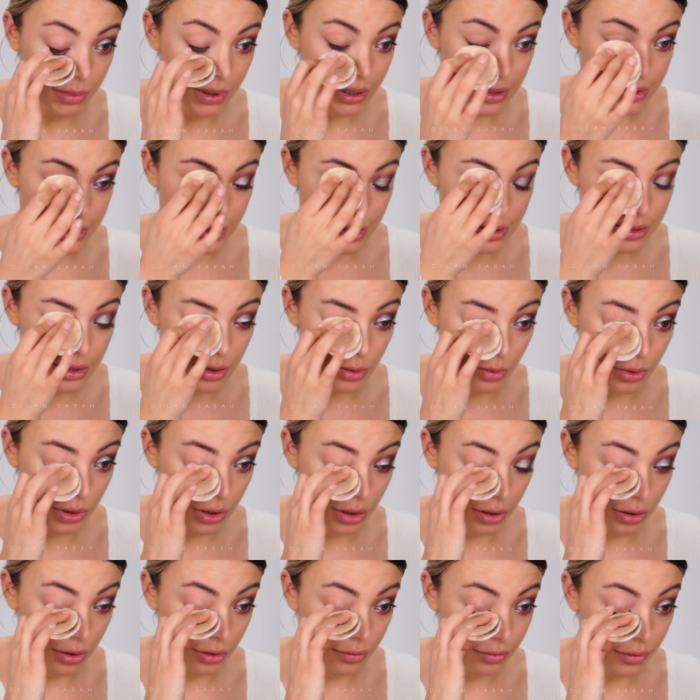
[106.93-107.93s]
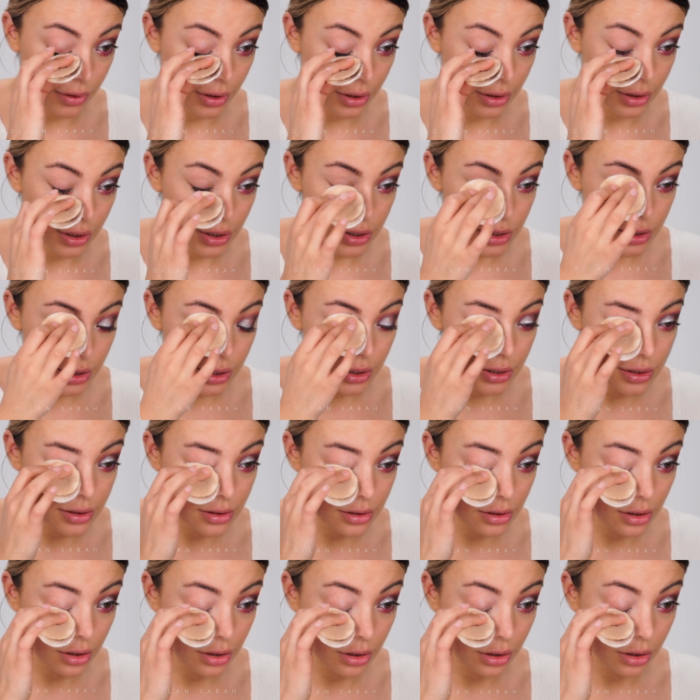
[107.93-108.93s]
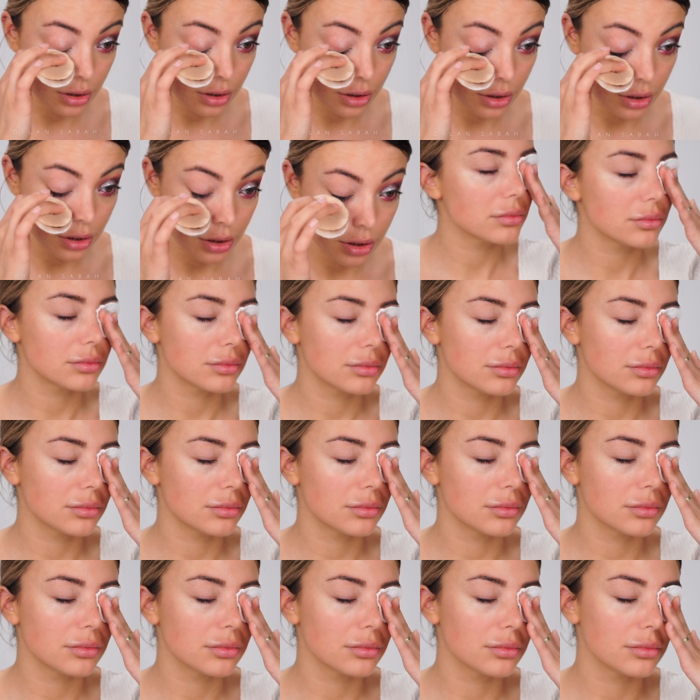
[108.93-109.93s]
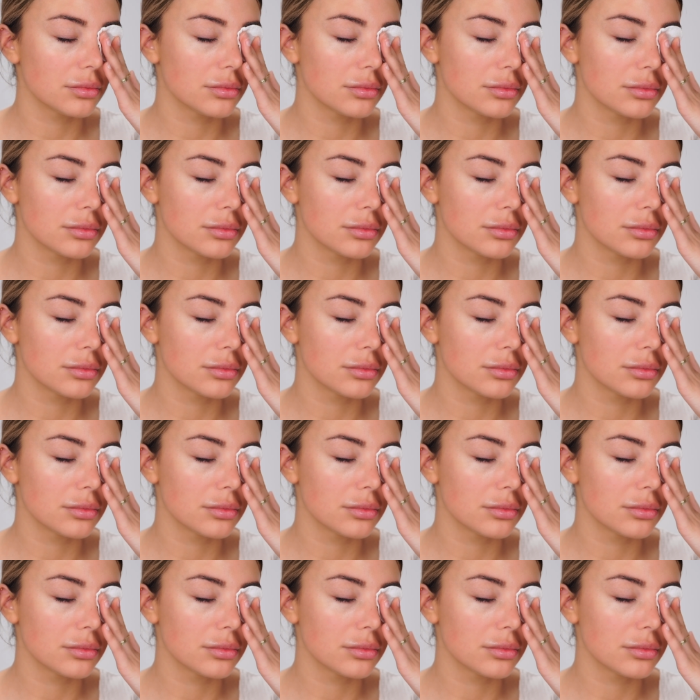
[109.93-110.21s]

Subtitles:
Because that's not really good for your lashes. I'm